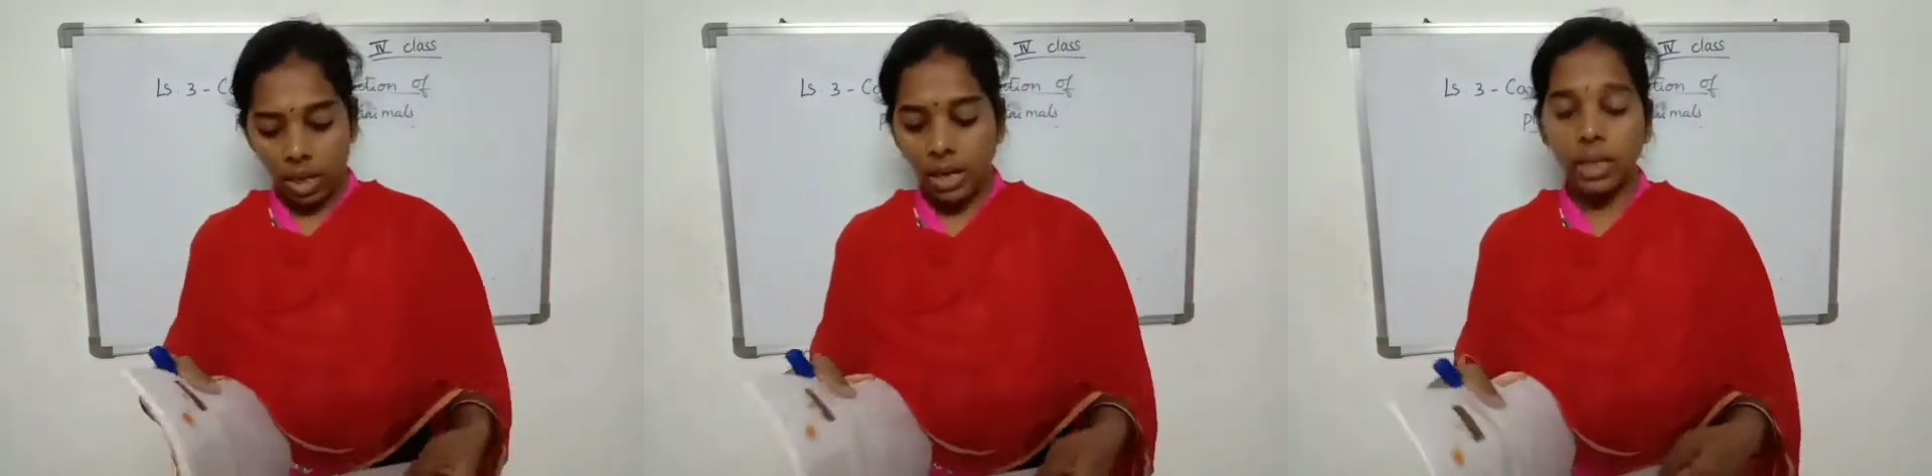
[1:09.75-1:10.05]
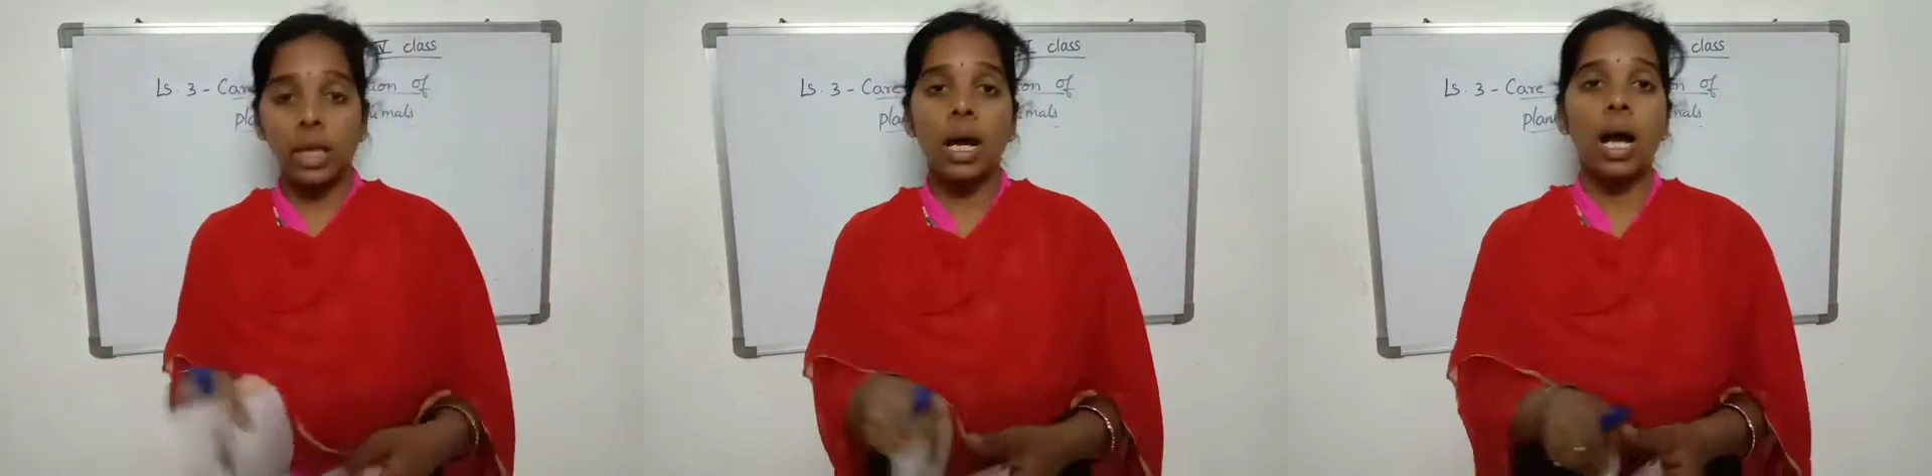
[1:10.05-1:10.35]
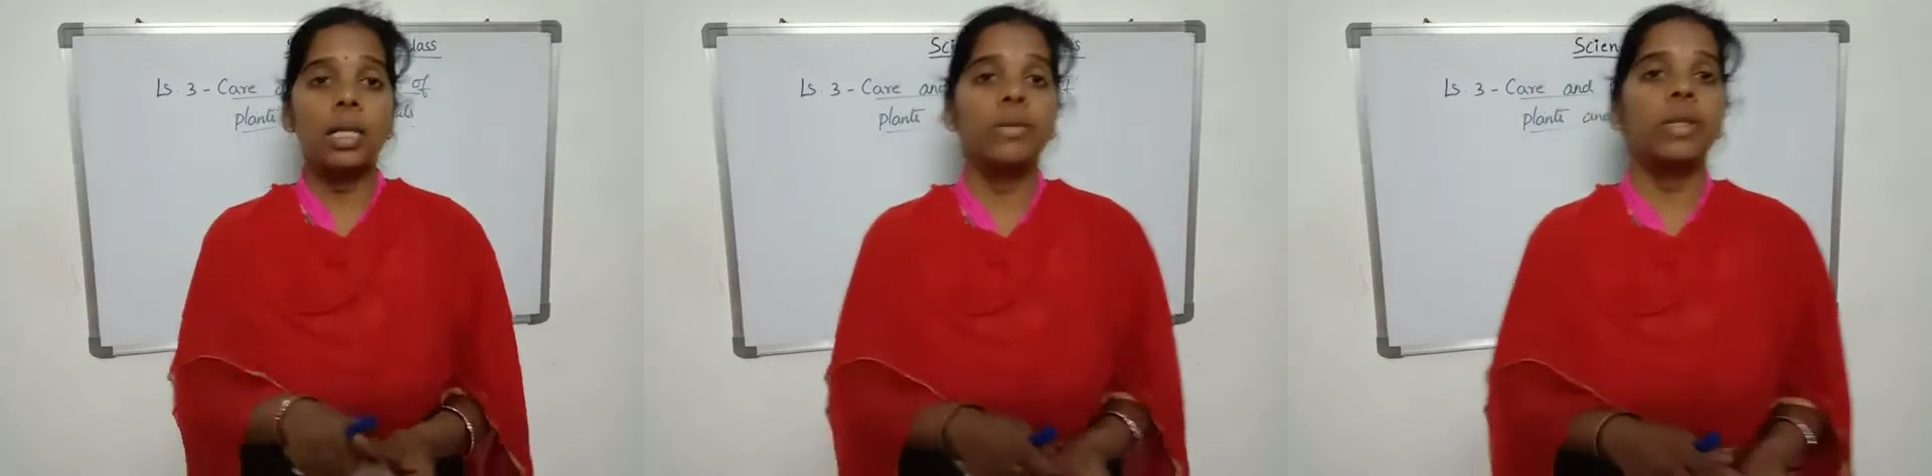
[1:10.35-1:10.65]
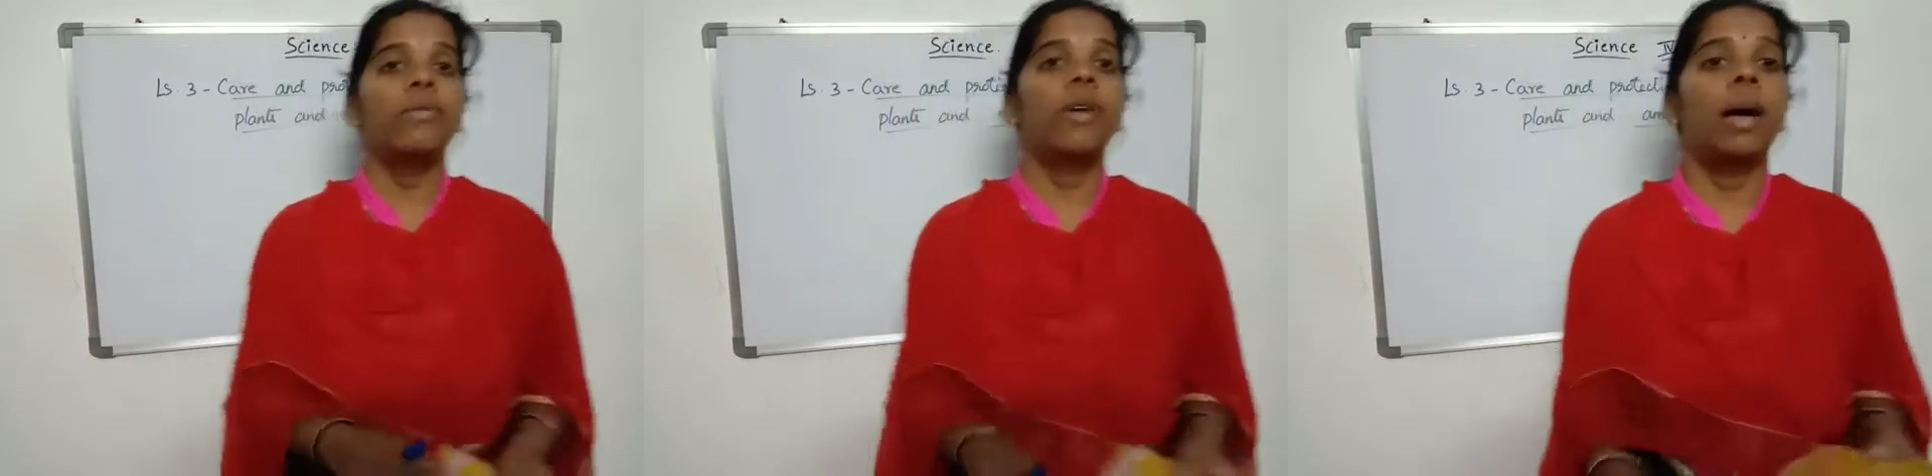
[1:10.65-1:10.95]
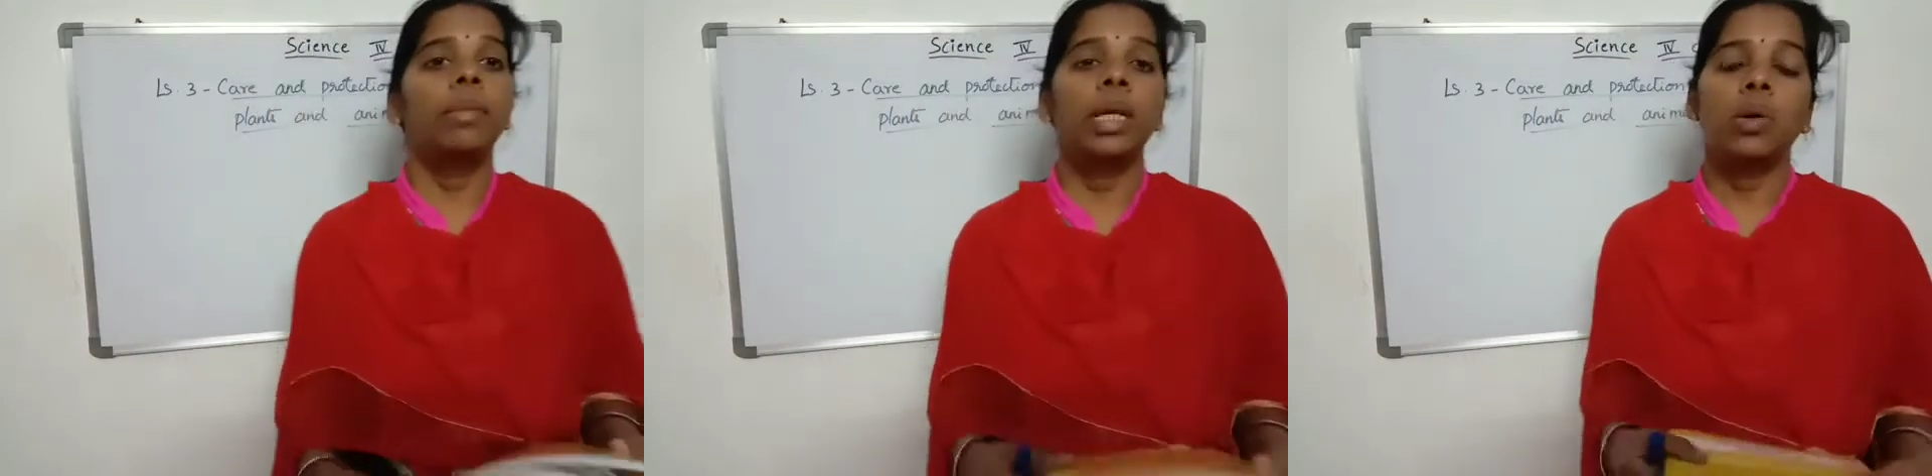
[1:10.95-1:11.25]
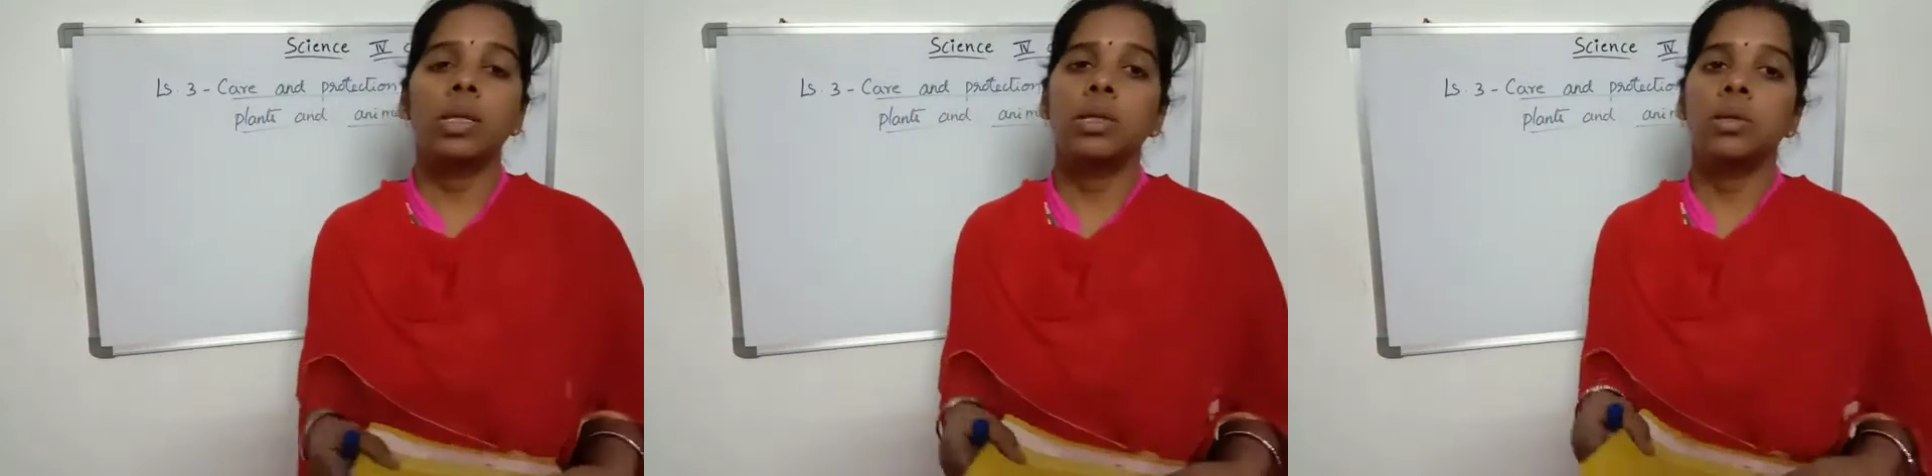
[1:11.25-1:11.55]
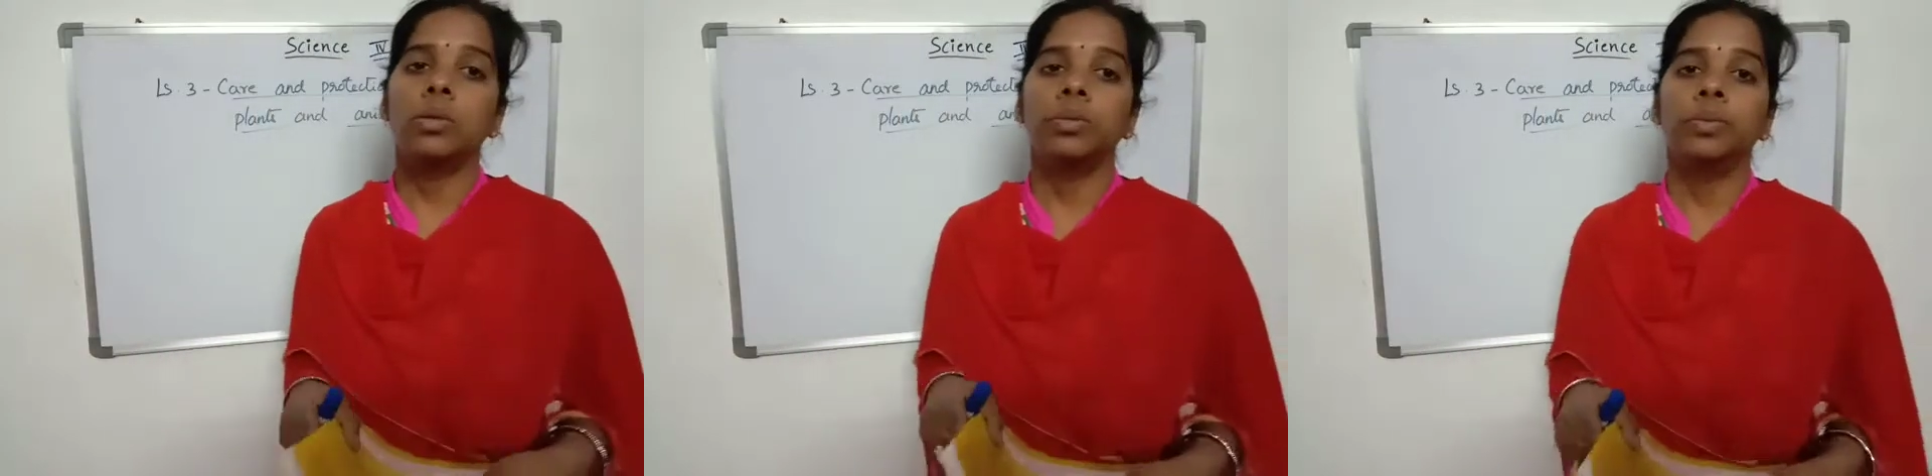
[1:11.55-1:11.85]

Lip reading: and they guard our family also.